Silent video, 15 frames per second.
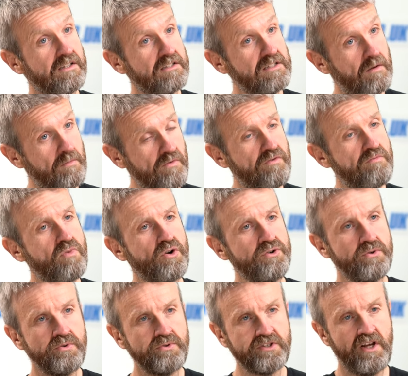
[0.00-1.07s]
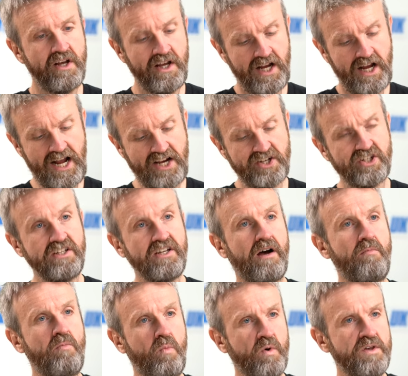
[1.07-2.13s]
and some of the models actually
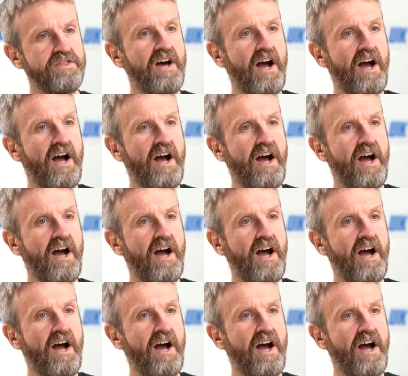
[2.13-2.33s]
come with